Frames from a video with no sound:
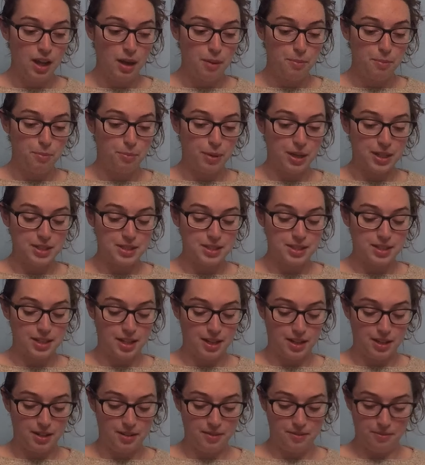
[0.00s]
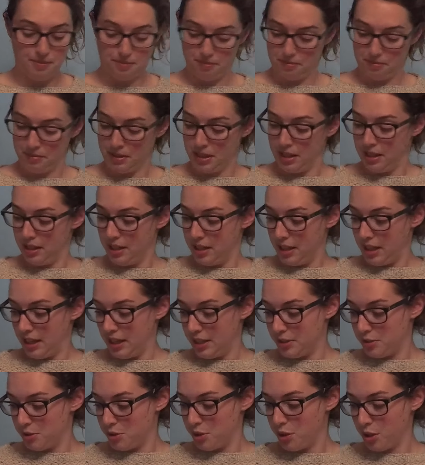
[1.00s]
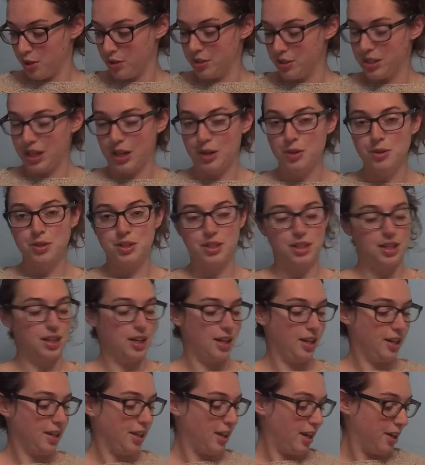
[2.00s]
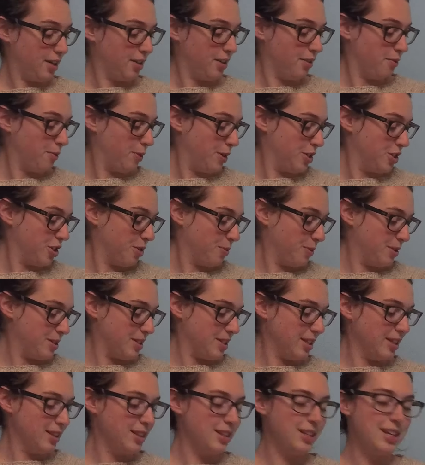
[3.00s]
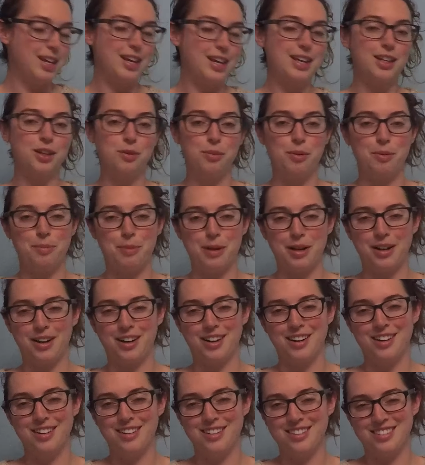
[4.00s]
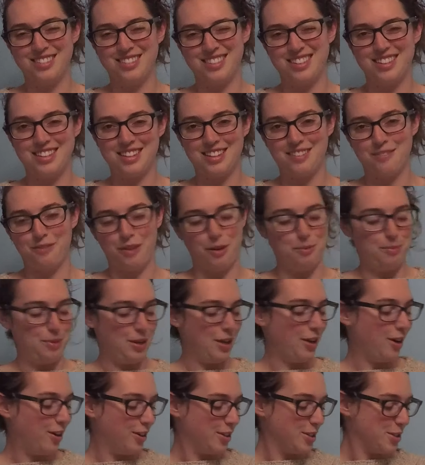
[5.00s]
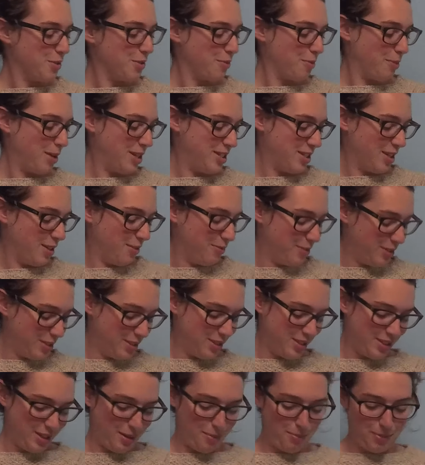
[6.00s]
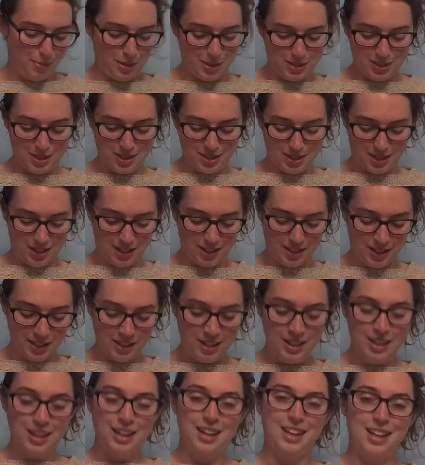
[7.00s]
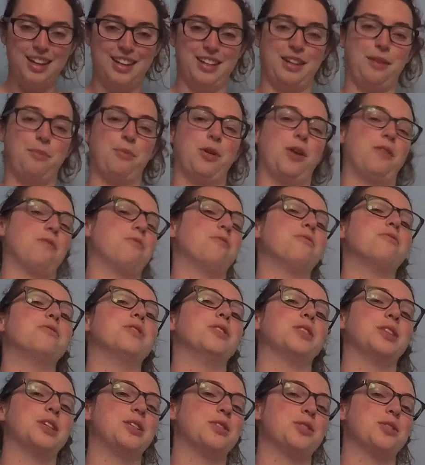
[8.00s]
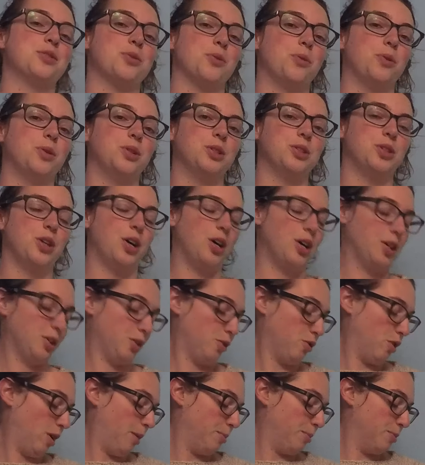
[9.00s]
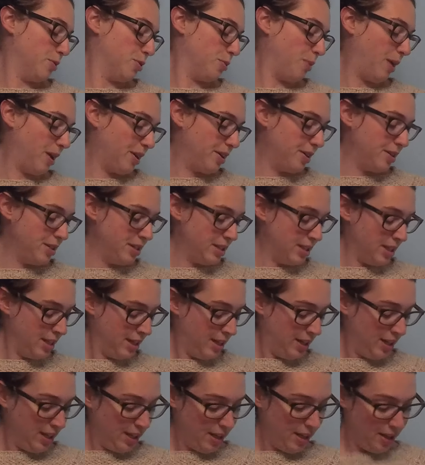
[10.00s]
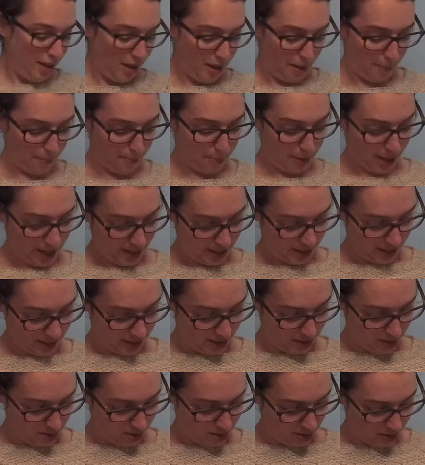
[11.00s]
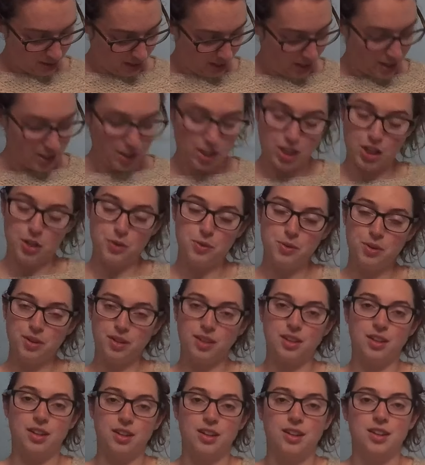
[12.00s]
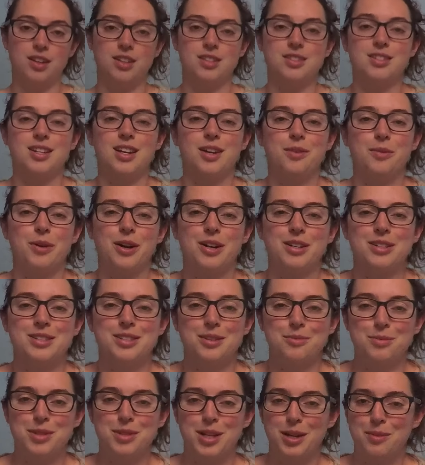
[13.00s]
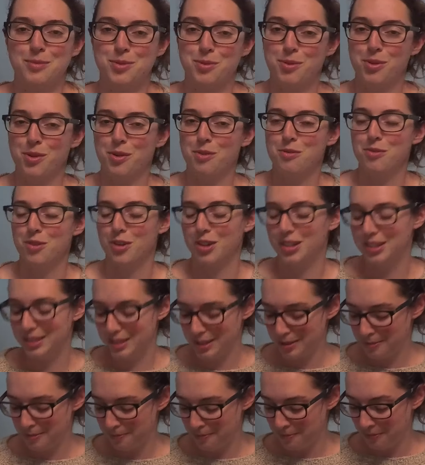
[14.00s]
But it turned out, I kind of wish it was a little bit bigger. If I'm being honest with myself, it's a bit snug and I'm not fully sold on cropped sweaters. But it's kind of cute and I wear it sometimes with overalls.